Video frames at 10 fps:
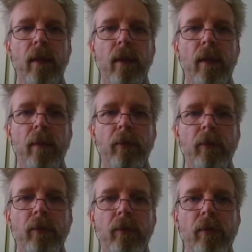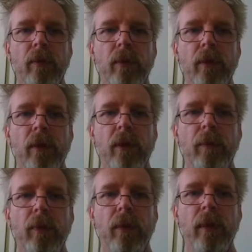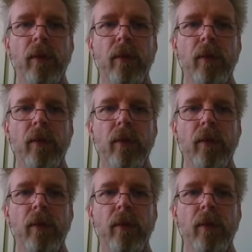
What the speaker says: up to this point.